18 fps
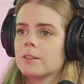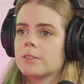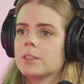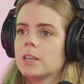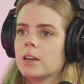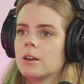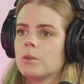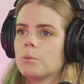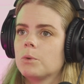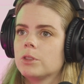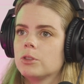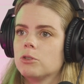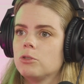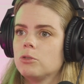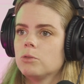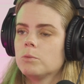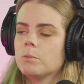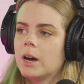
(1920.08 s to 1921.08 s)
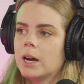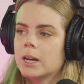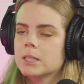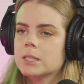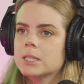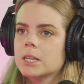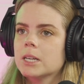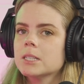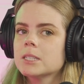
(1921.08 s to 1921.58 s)
out there with a new
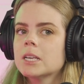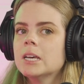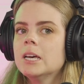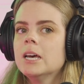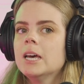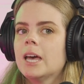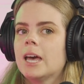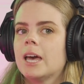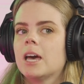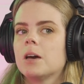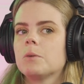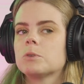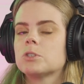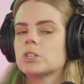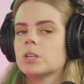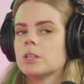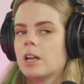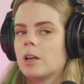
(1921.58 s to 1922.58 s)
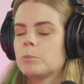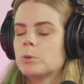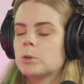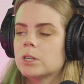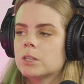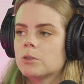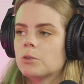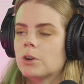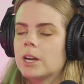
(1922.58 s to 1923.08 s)
mindset, which can help you
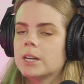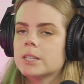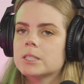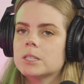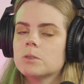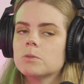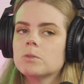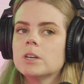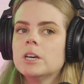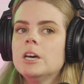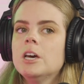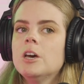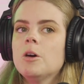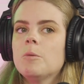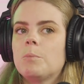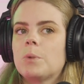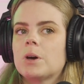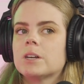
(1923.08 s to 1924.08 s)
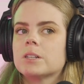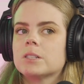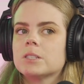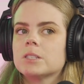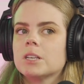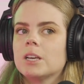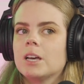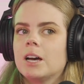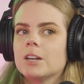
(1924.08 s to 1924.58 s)
get creative. But
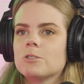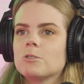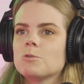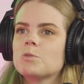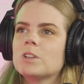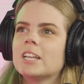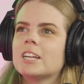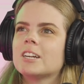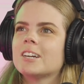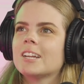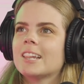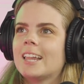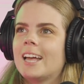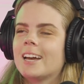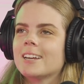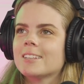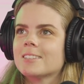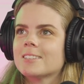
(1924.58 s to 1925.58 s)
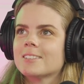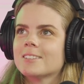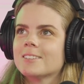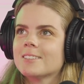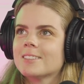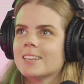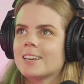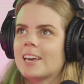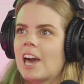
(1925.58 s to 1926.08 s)
I don't really collect
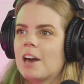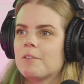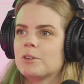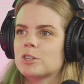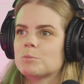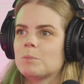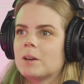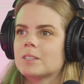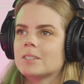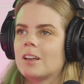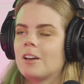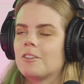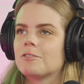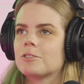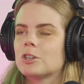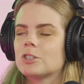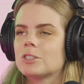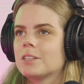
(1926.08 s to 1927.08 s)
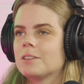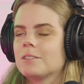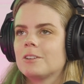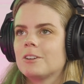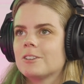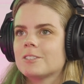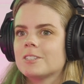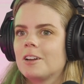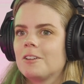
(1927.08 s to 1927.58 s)
the cameras myself
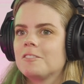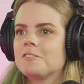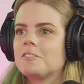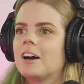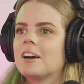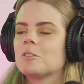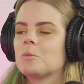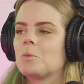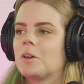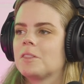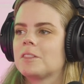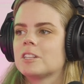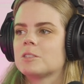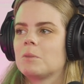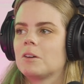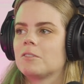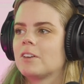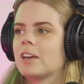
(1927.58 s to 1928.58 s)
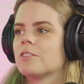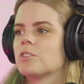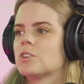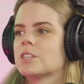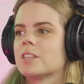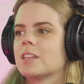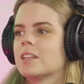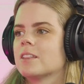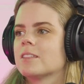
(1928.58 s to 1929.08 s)
because I'll find one that's my
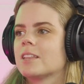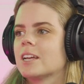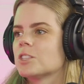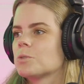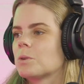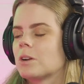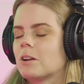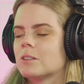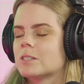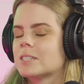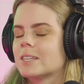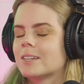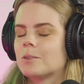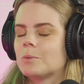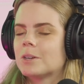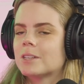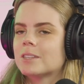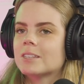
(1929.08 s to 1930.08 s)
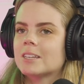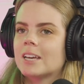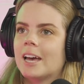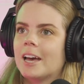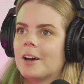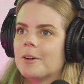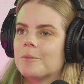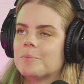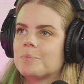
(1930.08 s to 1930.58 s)
favorite and then that's what I'll stick with.
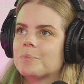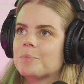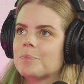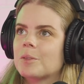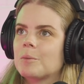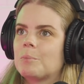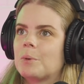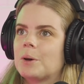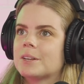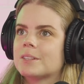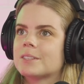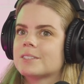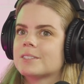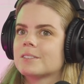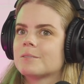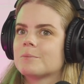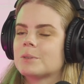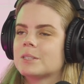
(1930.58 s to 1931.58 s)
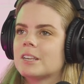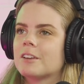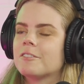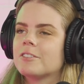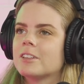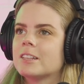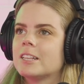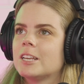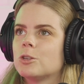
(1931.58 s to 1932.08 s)
But
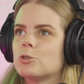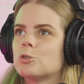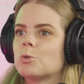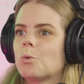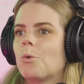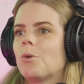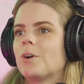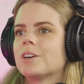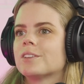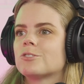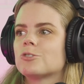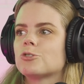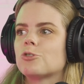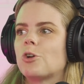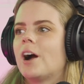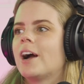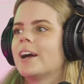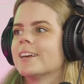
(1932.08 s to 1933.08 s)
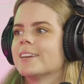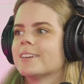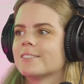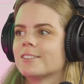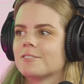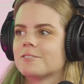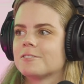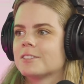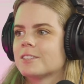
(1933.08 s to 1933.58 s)
definitely enjoy trying
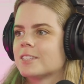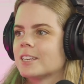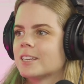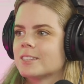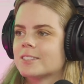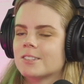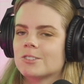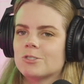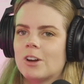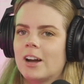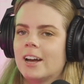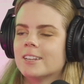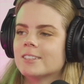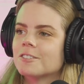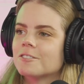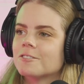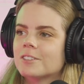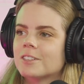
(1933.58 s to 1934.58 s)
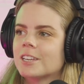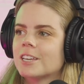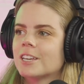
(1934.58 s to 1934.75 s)
different things and trying different